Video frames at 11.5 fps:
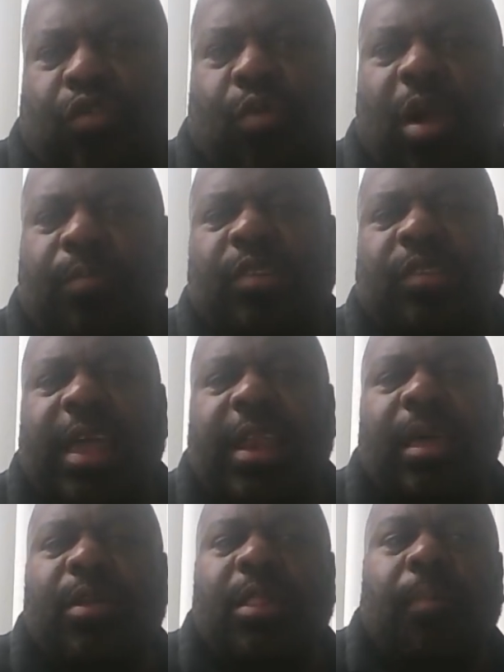represent
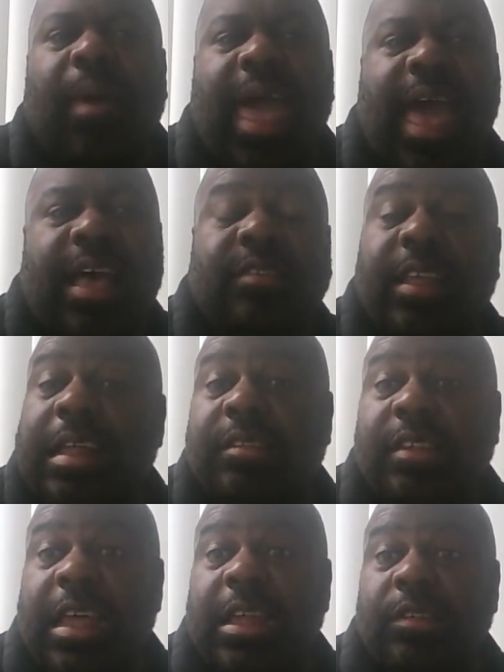him in the past, and
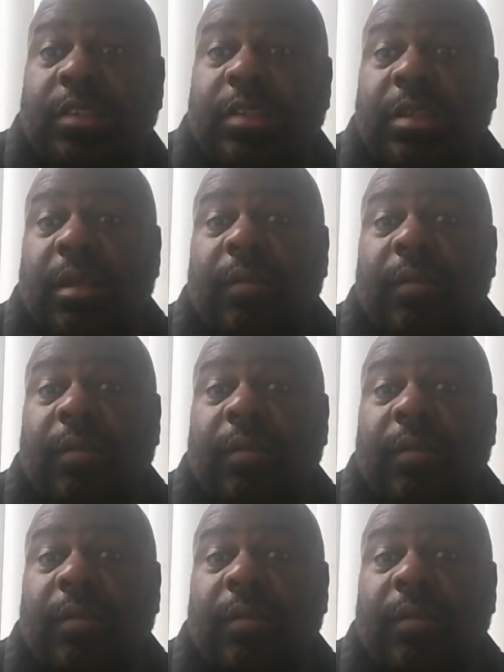since